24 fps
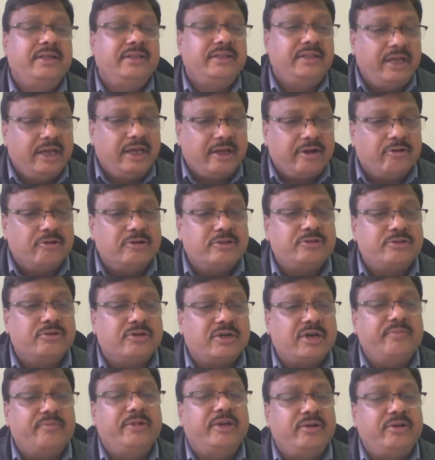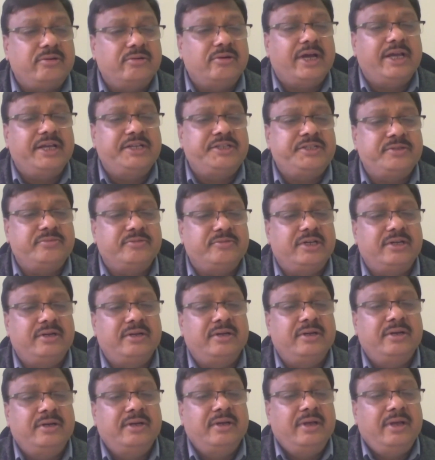they are also coming to
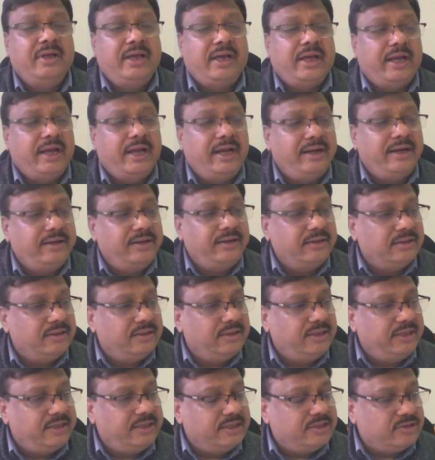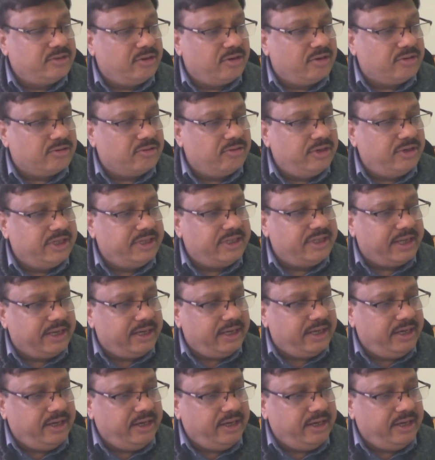IHMR. And it is not only the